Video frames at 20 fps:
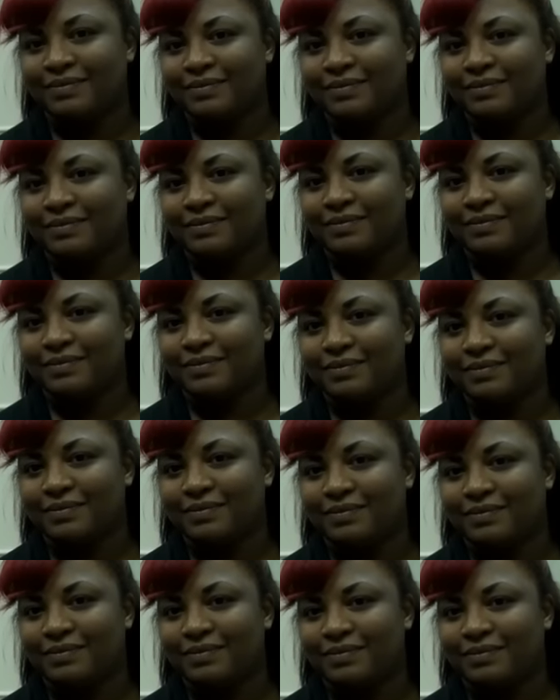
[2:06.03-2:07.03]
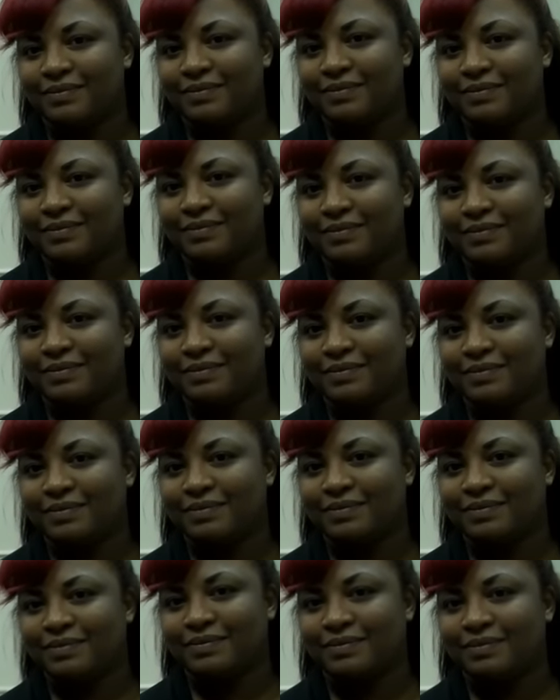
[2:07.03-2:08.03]

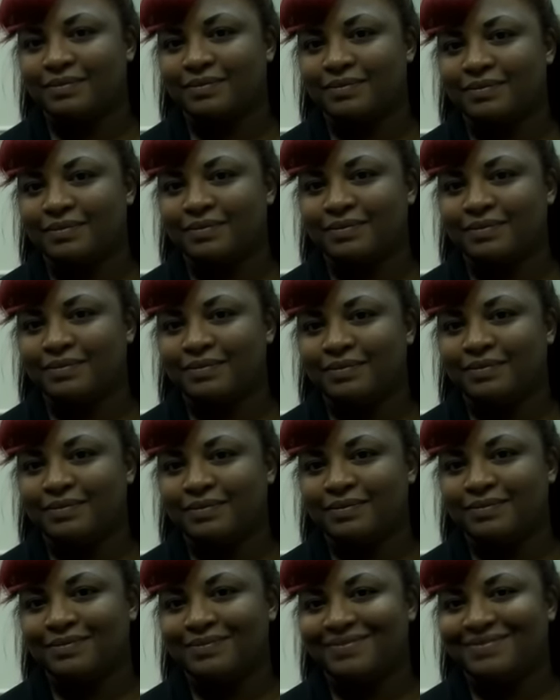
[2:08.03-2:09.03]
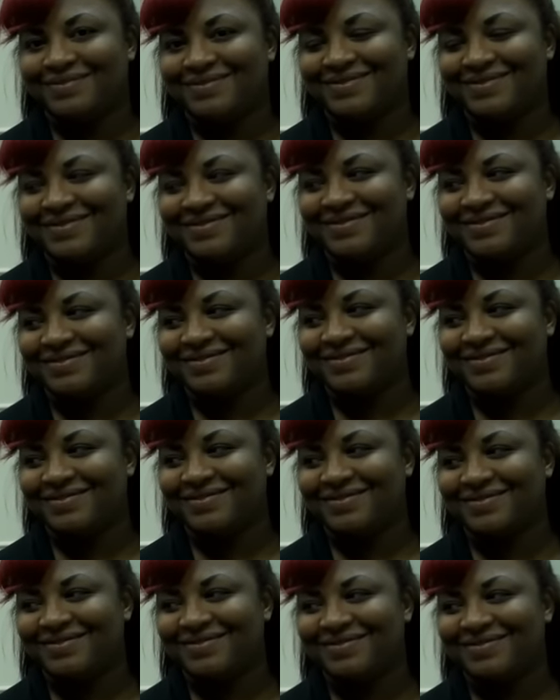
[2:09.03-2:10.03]

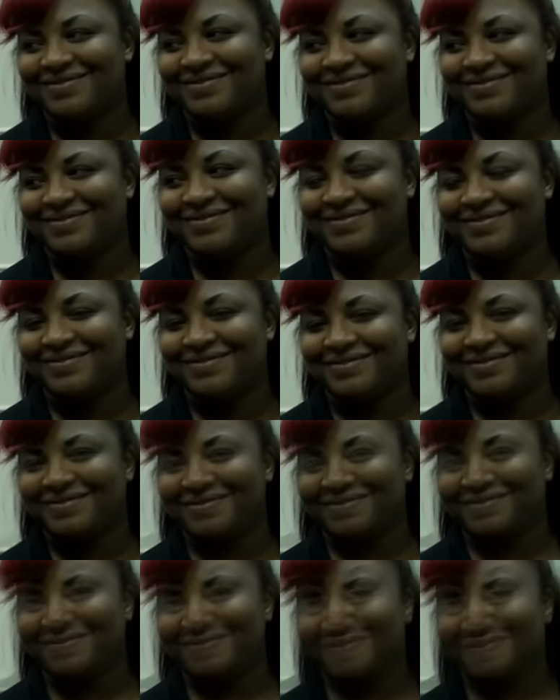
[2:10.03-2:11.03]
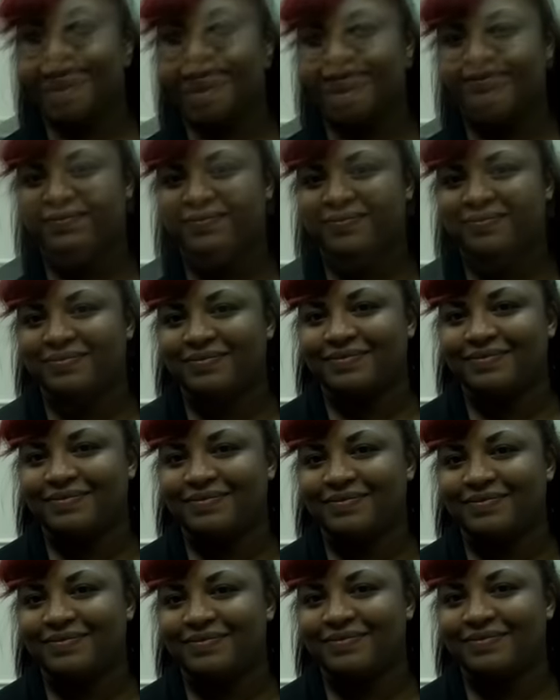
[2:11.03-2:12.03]

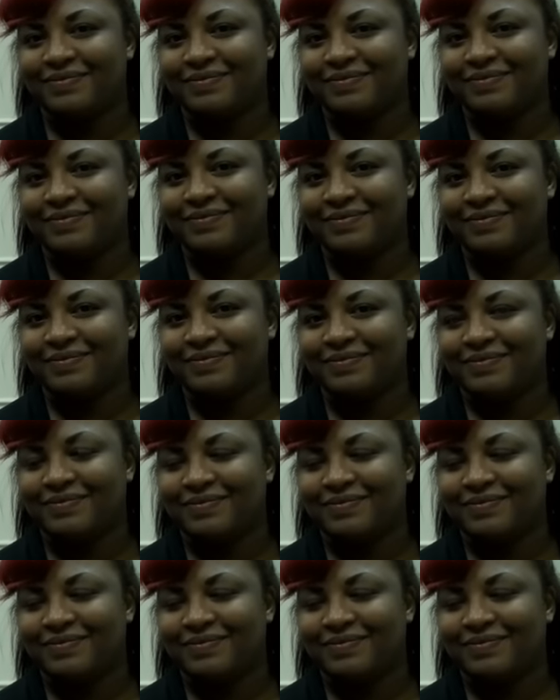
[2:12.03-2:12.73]
(silent)